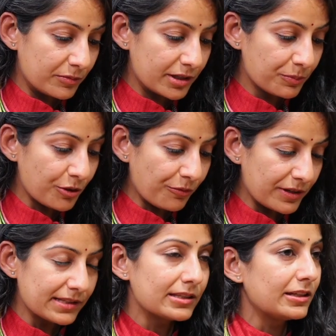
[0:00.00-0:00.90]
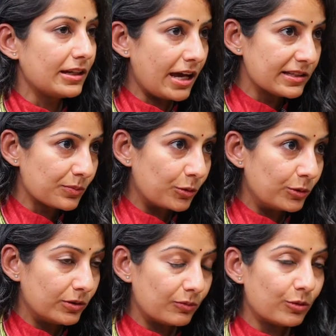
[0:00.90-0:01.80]
dip your face in an ice
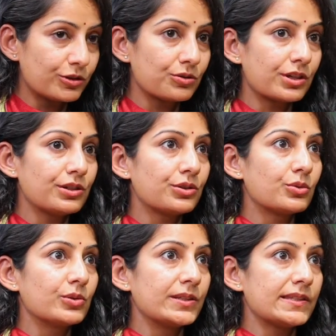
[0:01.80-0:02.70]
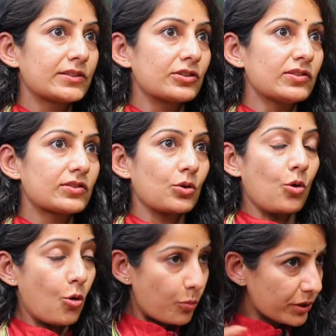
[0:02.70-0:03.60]
bowl, what you can do is just
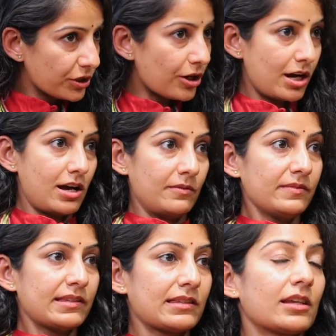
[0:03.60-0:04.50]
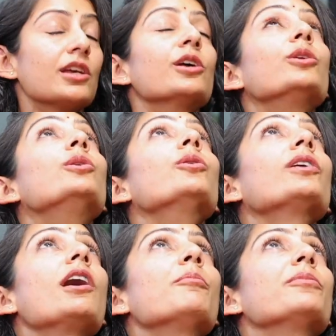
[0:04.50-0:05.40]
open your arms,
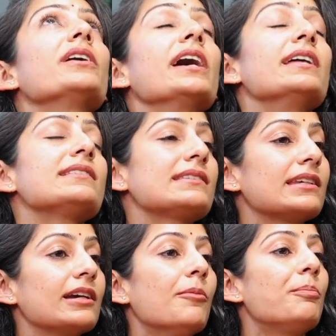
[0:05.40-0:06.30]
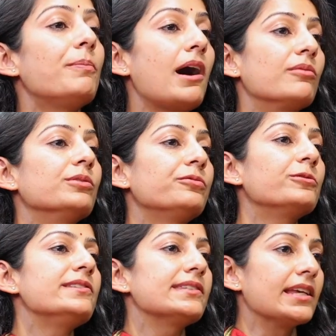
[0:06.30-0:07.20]
look up, and say a
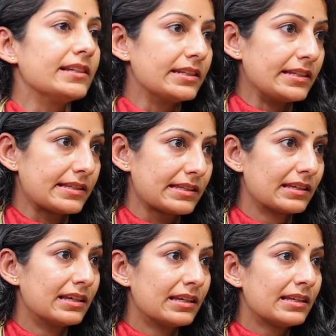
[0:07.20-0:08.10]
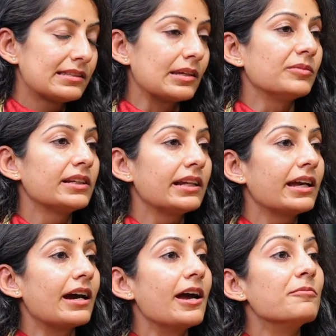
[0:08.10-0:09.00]
powerful sentence. Something
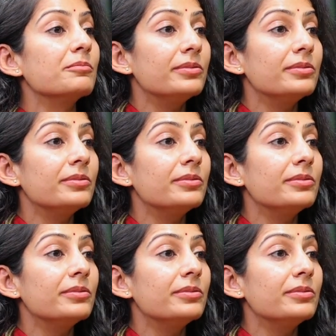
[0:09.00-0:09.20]
like, I'm